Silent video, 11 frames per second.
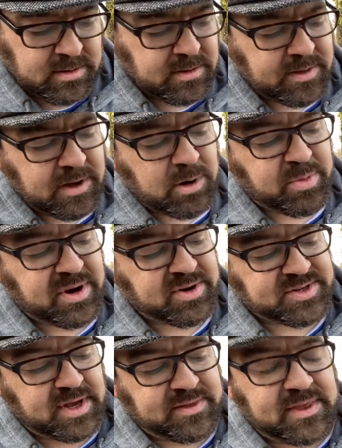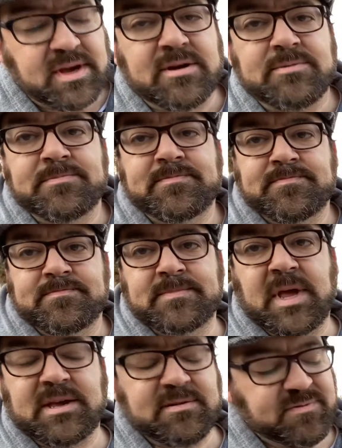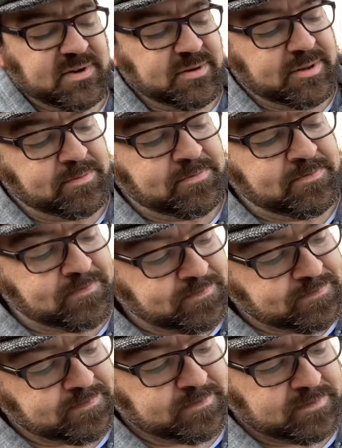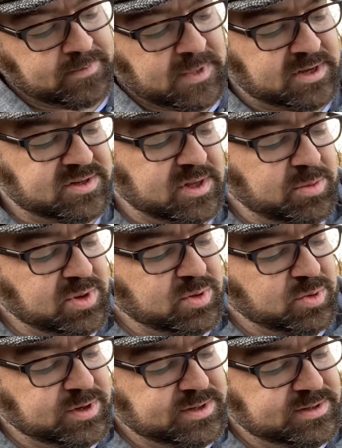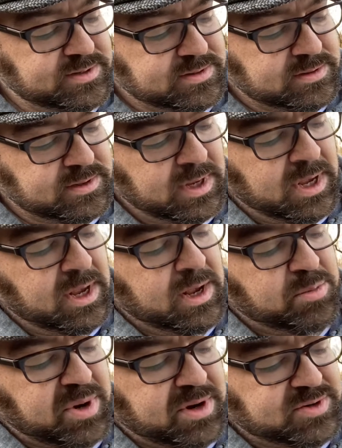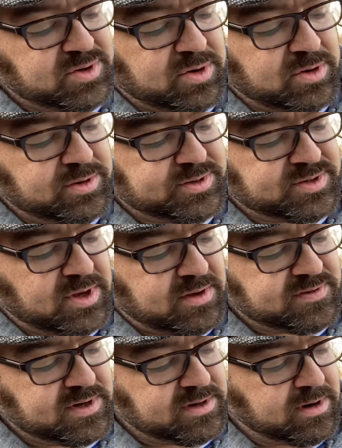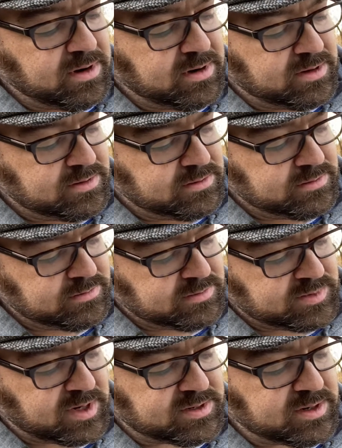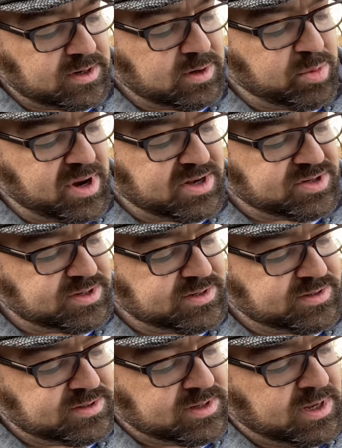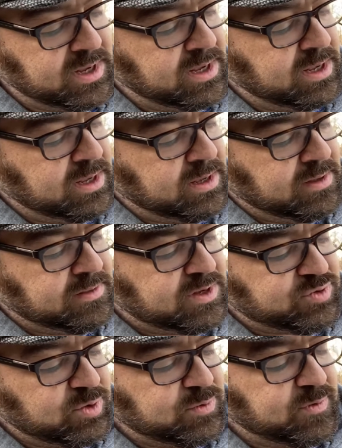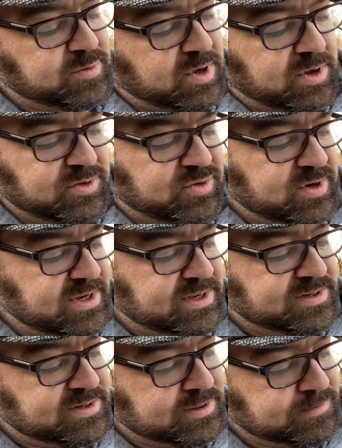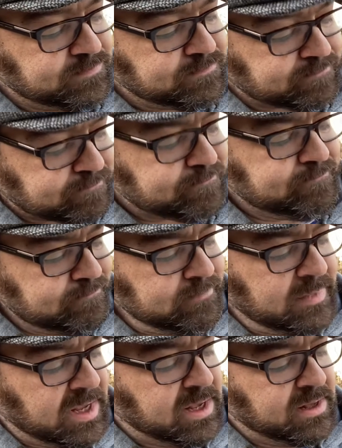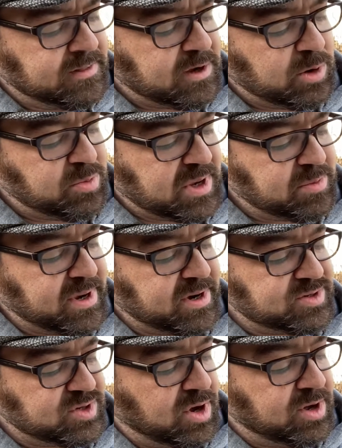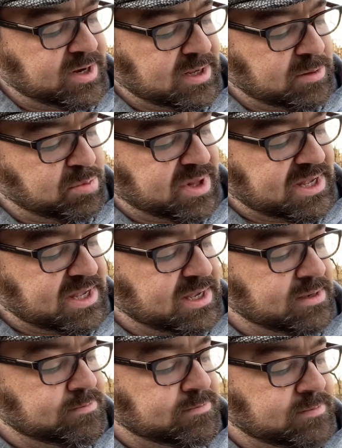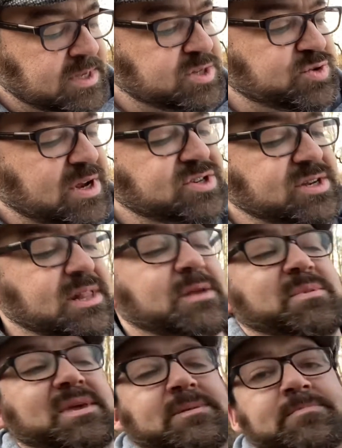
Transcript: There are bears out there. I can feel them. Asleep in the woods, bears curl soft and dark, tucked under branches that droop from tall trees. There are big bears yawning and blinking and stretching like me.